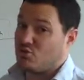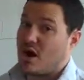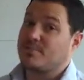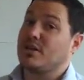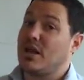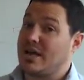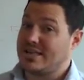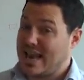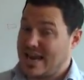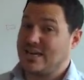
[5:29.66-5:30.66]
dropped a
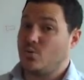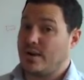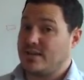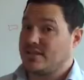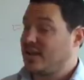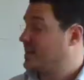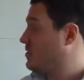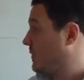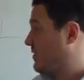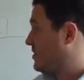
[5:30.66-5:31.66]
lot anyways, okay?
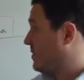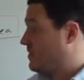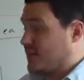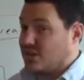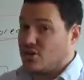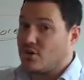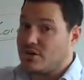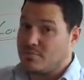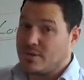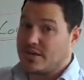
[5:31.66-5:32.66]
So if the subject has
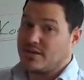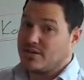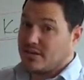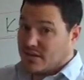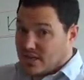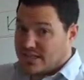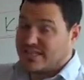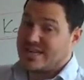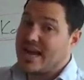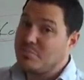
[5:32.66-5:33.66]
already been
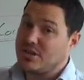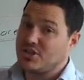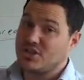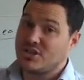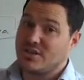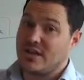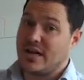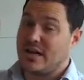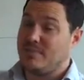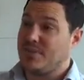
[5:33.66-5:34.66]
established,
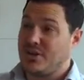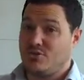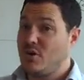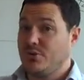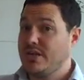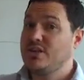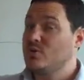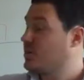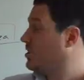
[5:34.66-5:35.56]
then you don't need to